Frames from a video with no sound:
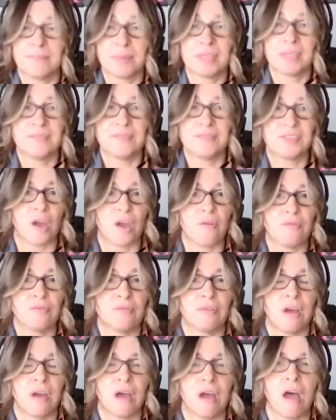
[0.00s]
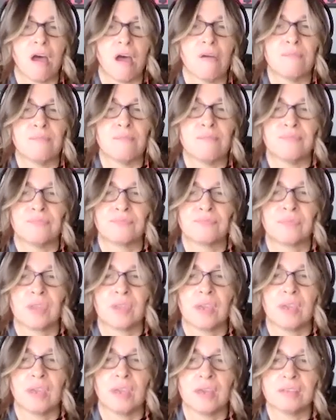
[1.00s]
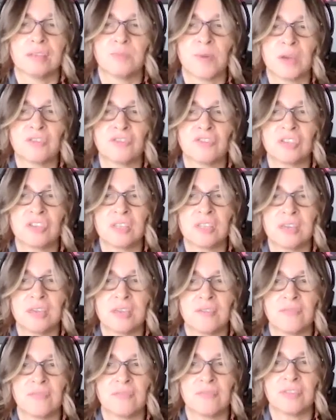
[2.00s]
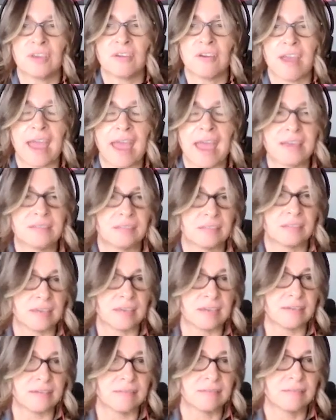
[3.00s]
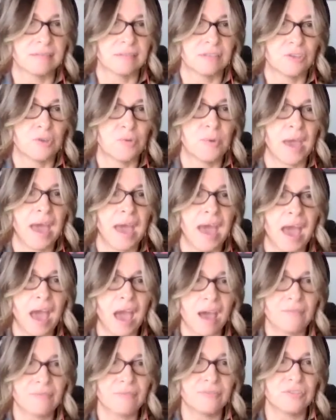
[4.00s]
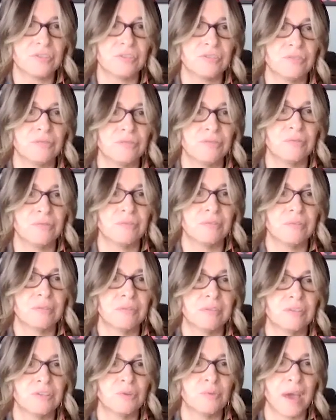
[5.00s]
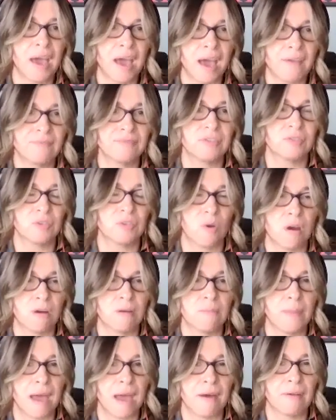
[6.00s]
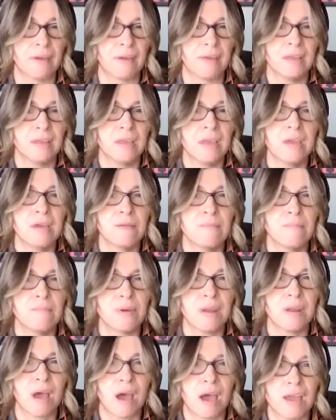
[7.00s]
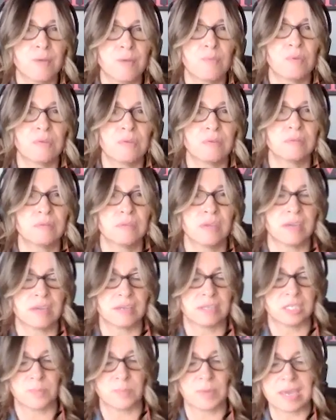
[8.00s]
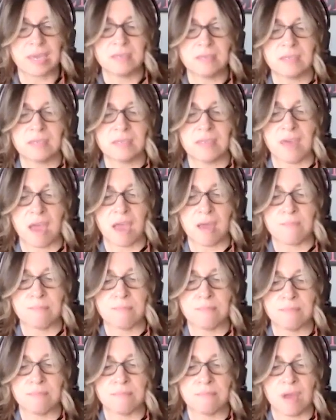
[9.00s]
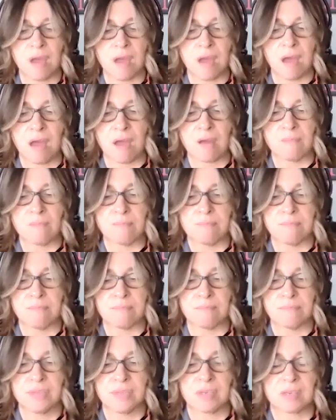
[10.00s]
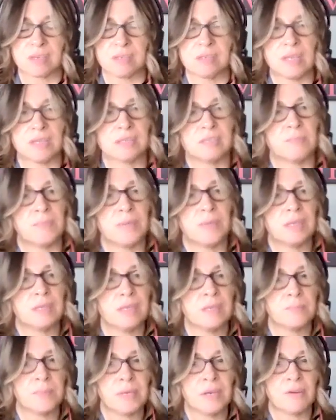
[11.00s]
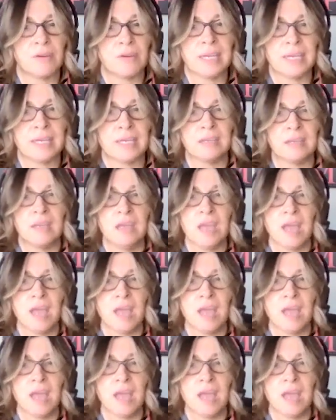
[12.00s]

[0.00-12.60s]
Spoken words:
believe so. Especially if they're asking, you have to talk about it. But I will explain to them the contestability period,